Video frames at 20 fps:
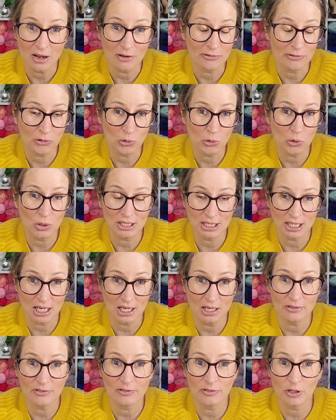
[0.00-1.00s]
for
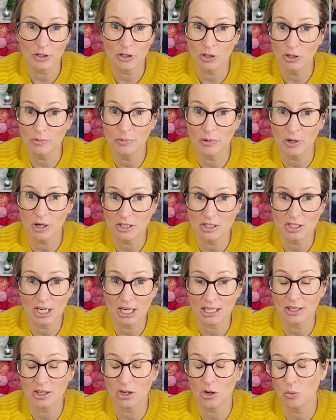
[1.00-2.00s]
yarn for a new
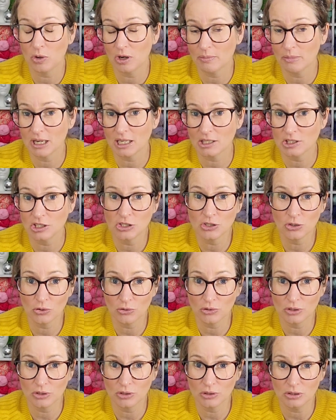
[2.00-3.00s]
project that I want to make a
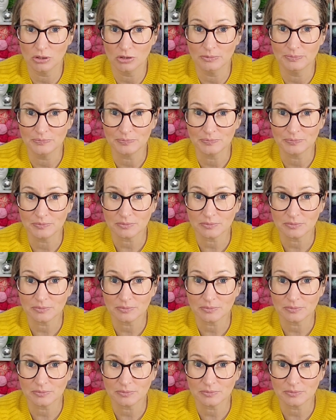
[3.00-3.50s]
tutorial on,